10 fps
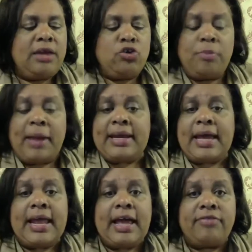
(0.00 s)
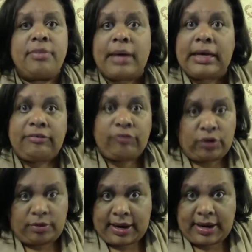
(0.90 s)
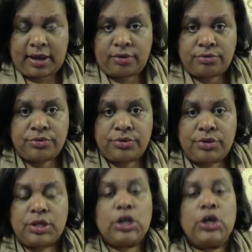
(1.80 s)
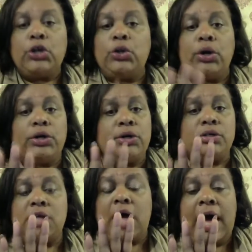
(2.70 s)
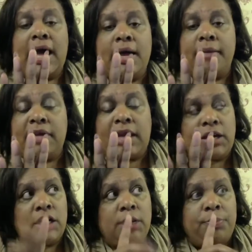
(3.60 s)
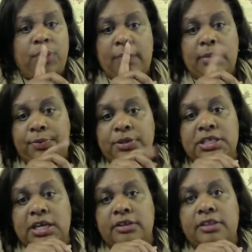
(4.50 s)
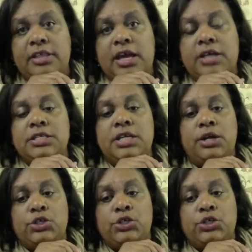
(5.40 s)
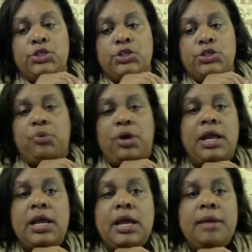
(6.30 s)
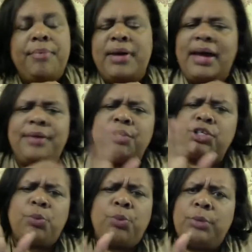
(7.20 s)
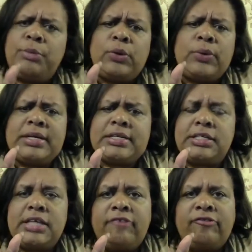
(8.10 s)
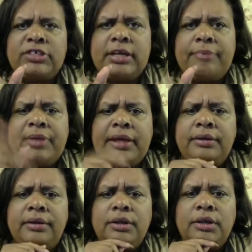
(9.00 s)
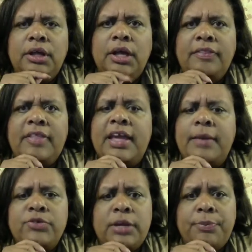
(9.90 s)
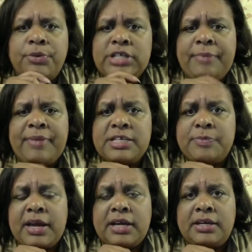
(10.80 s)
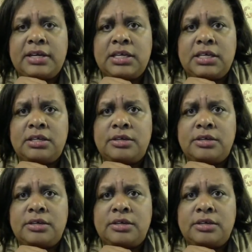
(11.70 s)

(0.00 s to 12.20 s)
You might not have the money for it right now. Lord knows, I could have probably put together $1,000 this week for it, but there's no point in me going into debt for something. They kept trying to push that Best Buy